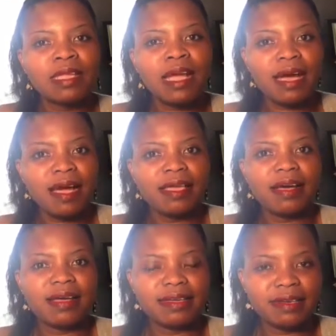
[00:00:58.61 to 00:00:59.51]
hire
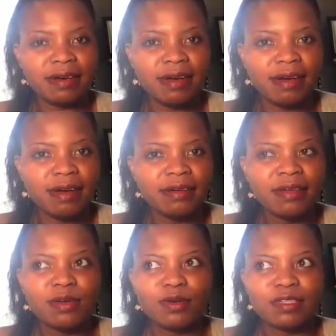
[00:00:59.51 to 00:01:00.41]
a car
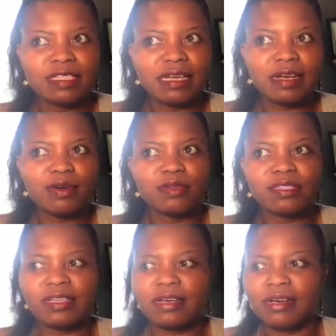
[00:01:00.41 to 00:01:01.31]
or take out
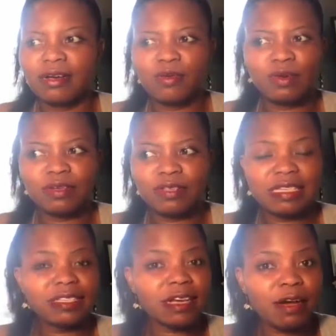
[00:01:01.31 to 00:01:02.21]
one of
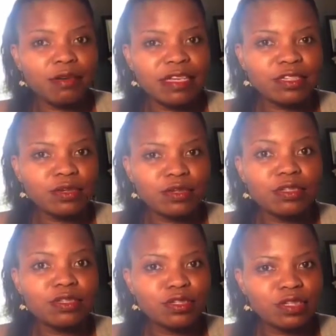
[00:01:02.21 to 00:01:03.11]
these car
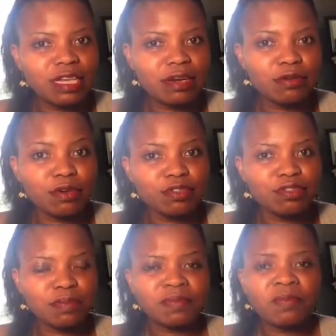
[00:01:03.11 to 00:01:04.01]
rentals to take a road trip,